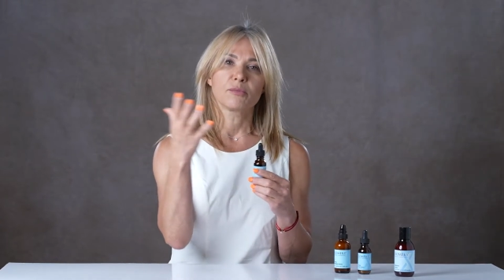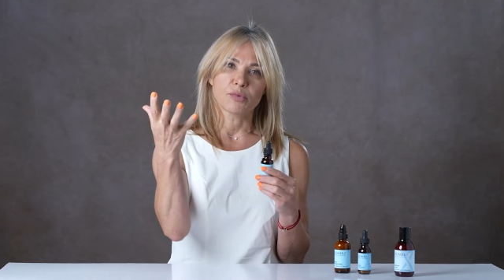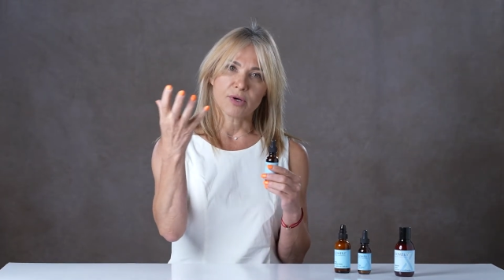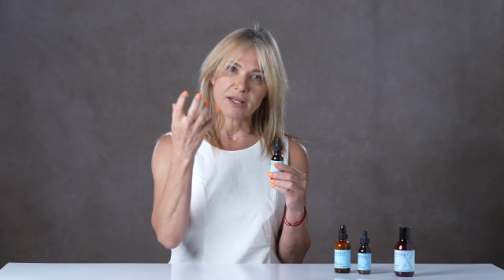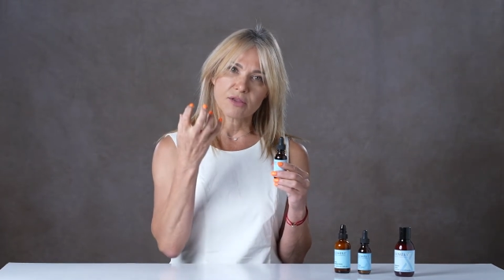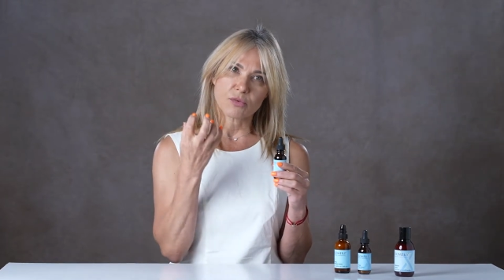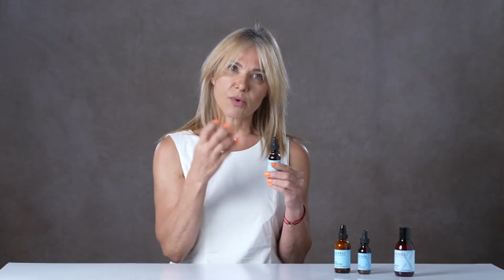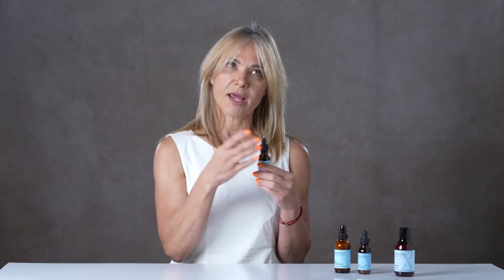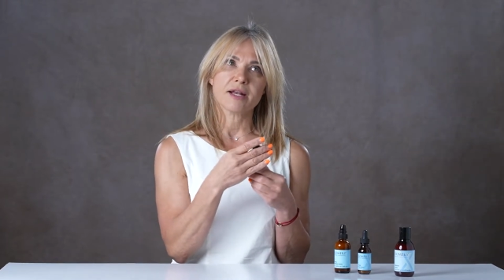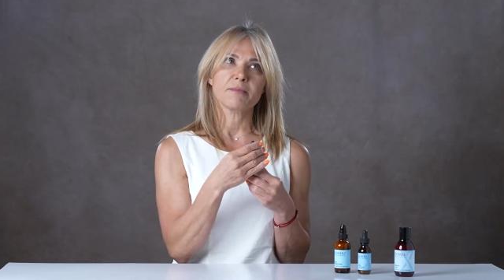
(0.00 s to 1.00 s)
bring the
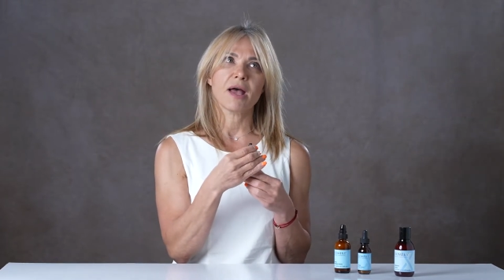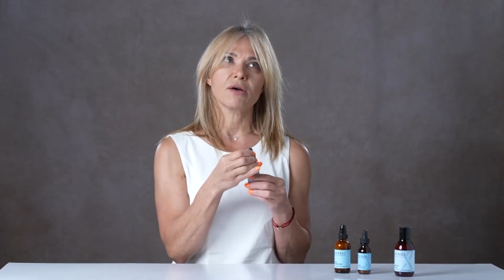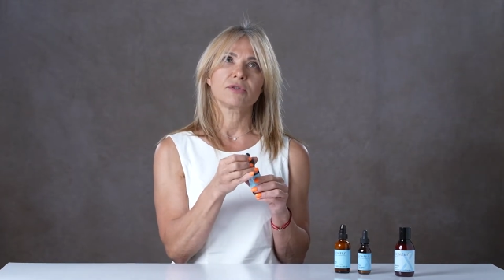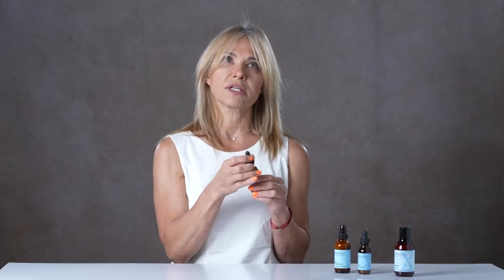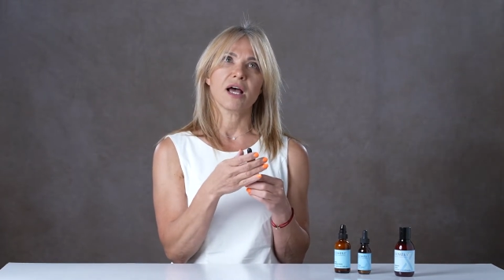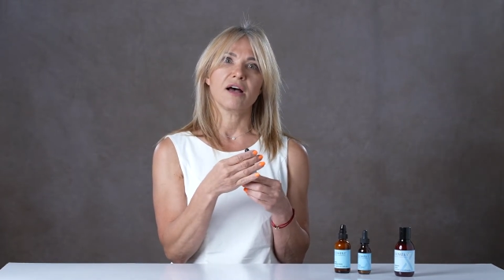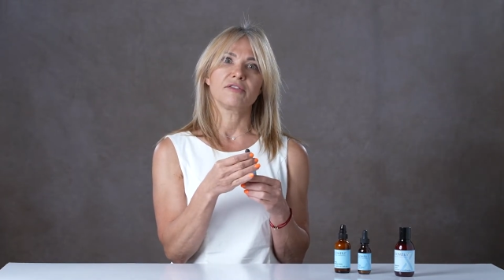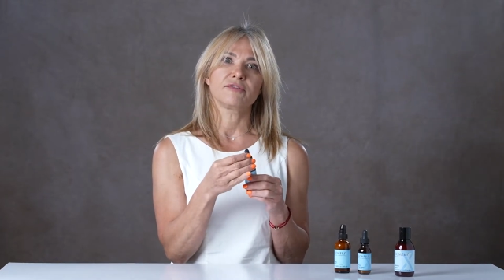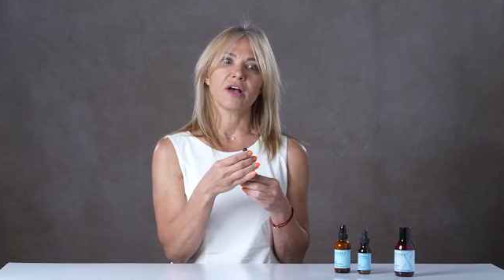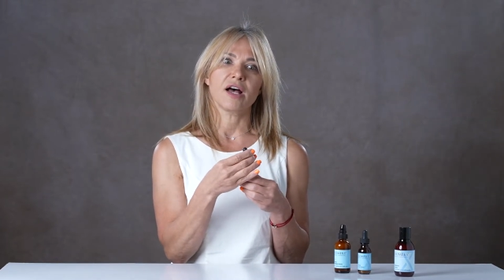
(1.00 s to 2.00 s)
right amount
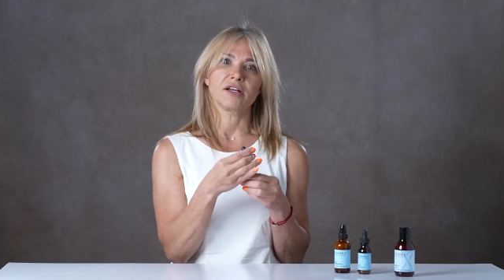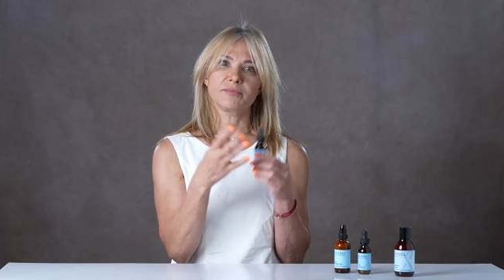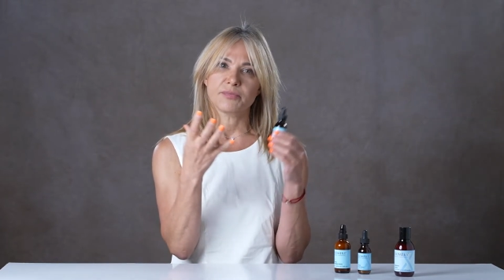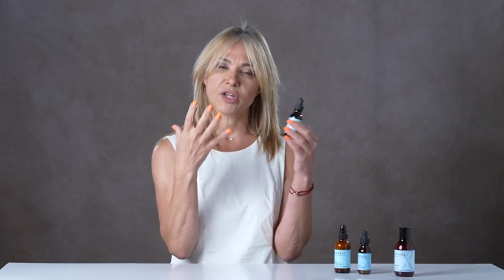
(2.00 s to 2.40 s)
of uh,